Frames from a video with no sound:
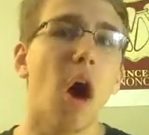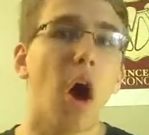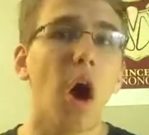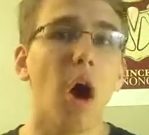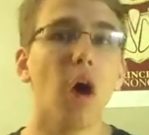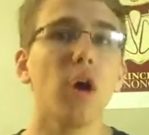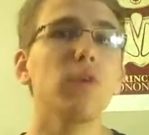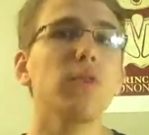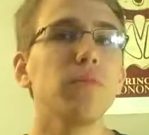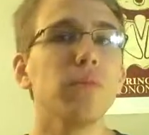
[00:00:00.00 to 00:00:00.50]

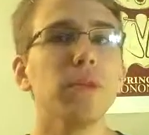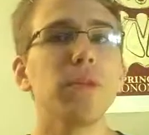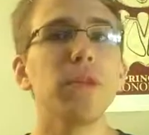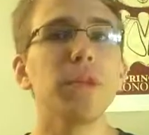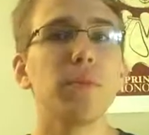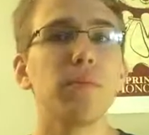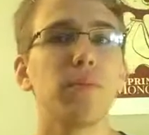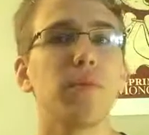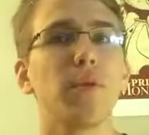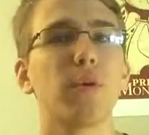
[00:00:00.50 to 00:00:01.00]
are really
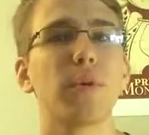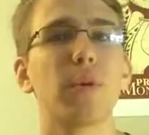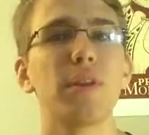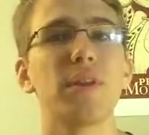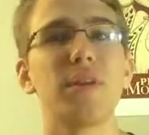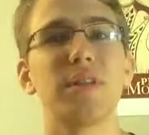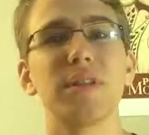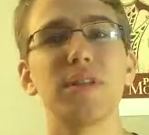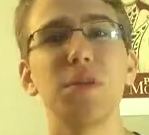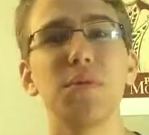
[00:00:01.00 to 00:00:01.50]

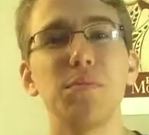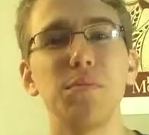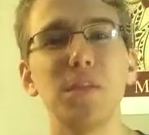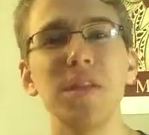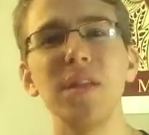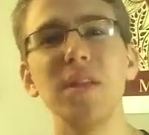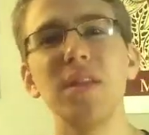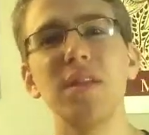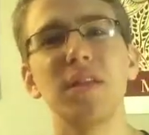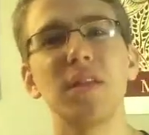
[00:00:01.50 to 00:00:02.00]
important, to
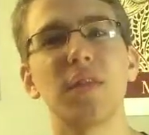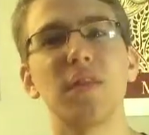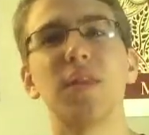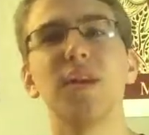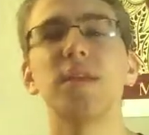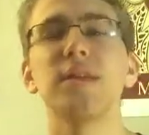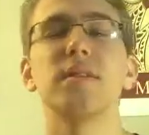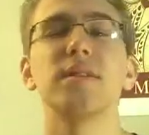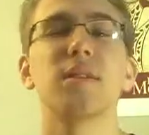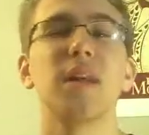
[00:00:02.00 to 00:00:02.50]
me, the
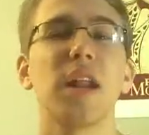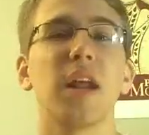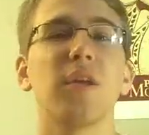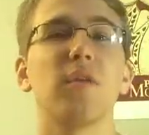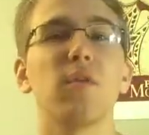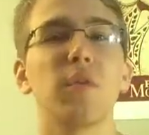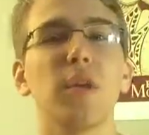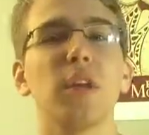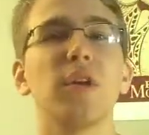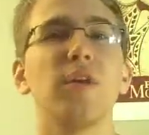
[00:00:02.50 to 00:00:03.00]
things that I
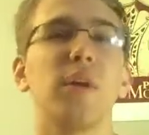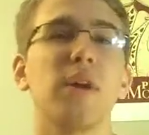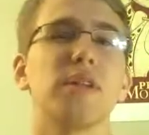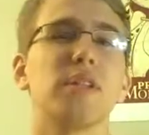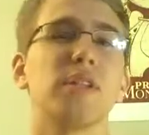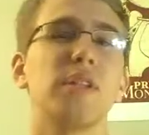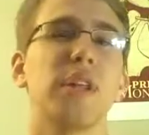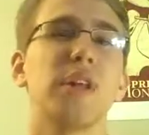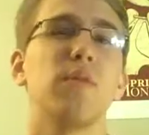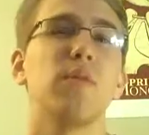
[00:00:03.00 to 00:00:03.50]
really
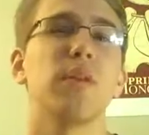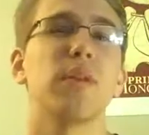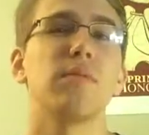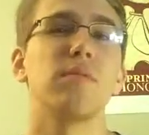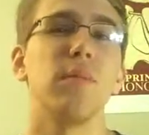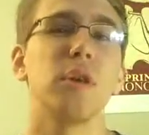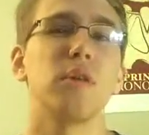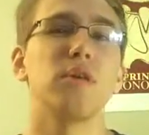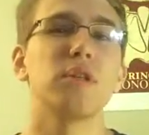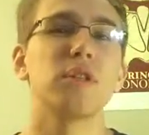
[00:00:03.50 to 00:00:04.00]
resonate with
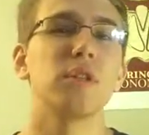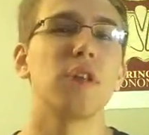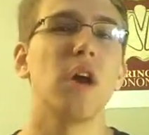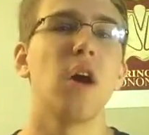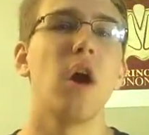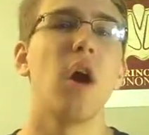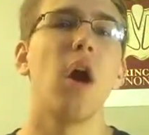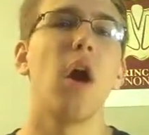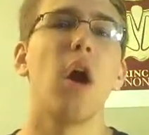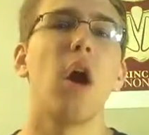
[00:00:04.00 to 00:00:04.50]
most
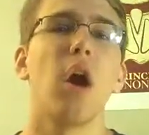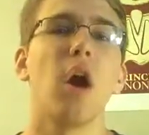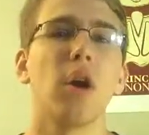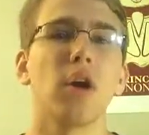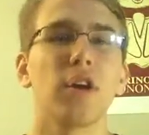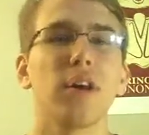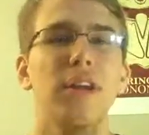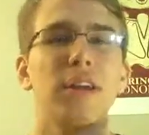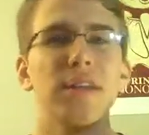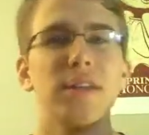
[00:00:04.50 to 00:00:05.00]

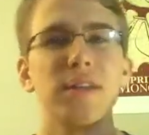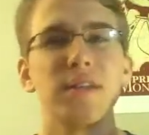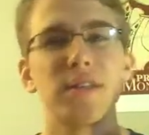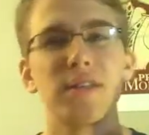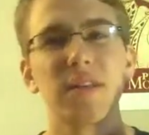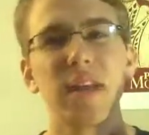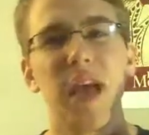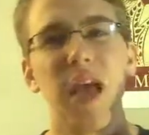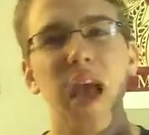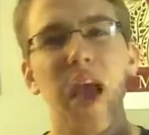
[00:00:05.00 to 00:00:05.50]
are
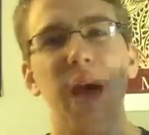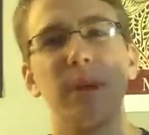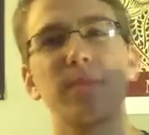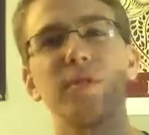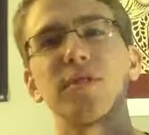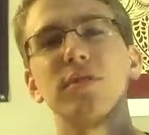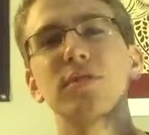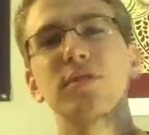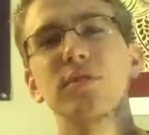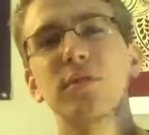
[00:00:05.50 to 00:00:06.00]
his
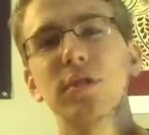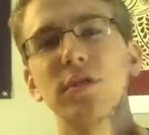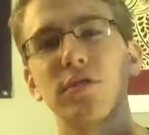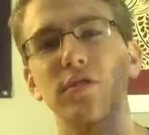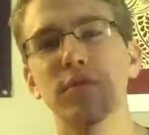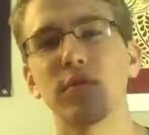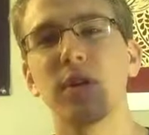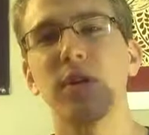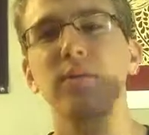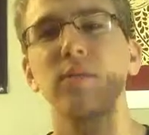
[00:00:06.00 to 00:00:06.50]
absolute
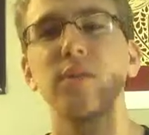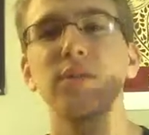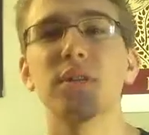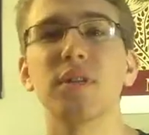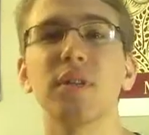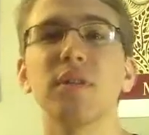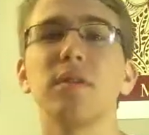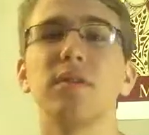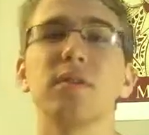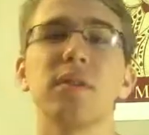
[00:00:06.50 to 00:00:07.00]
incredible
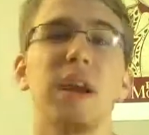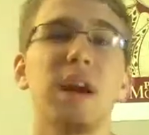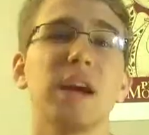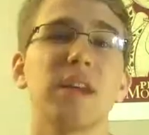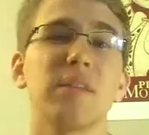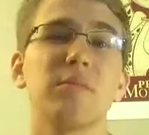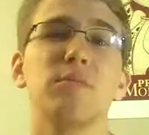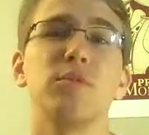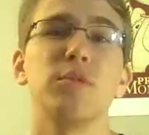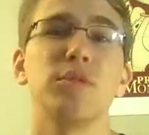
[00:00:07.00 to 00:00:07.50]
skills
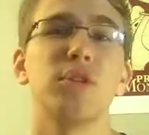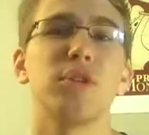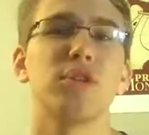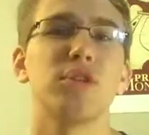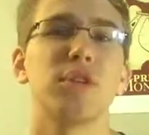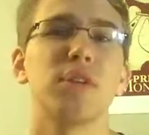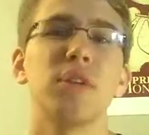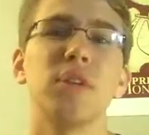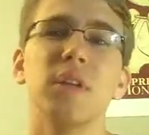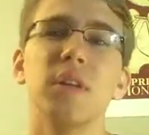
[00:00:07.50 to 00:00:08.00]
as a
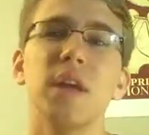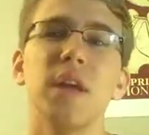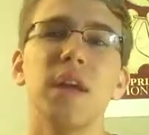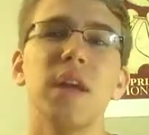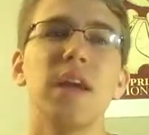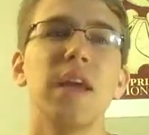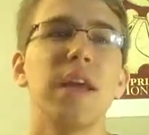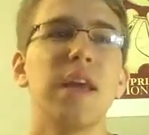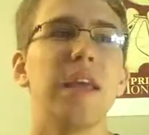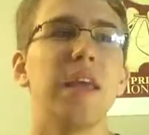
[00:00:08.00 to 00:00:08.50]
musician,
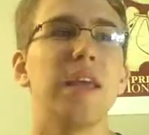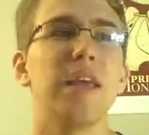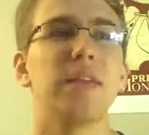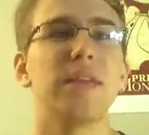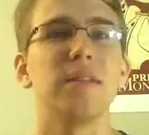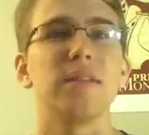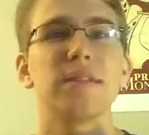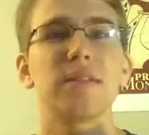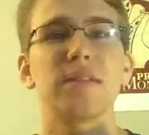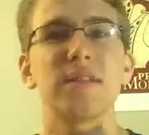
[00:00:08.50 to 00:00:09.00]

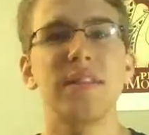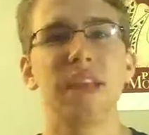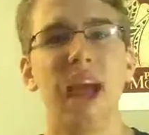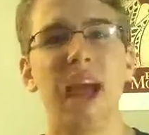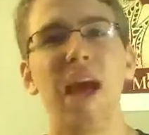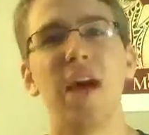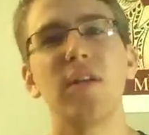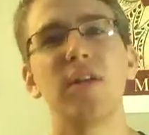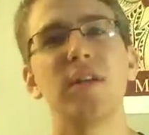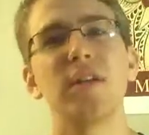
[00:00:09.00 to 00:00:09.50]
his
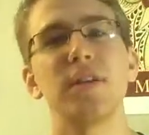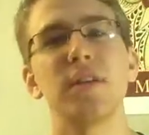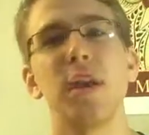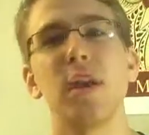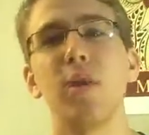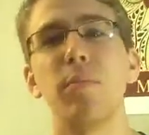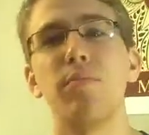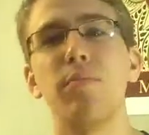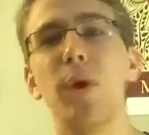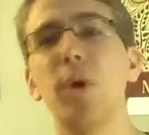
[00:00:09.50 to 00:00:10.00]
talent
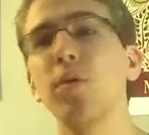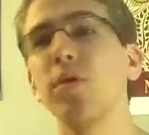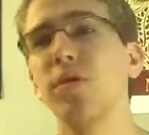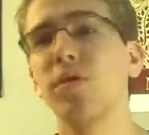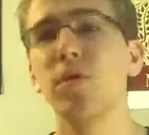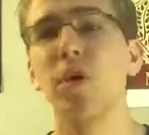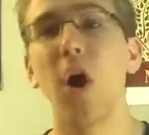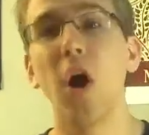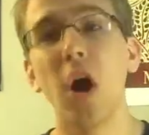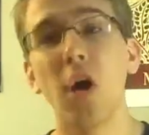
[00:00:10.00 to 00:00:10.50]

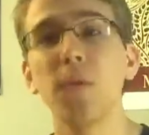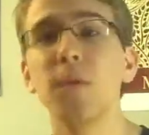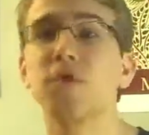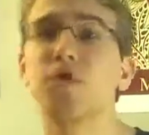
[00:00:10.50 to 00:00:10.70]
both on the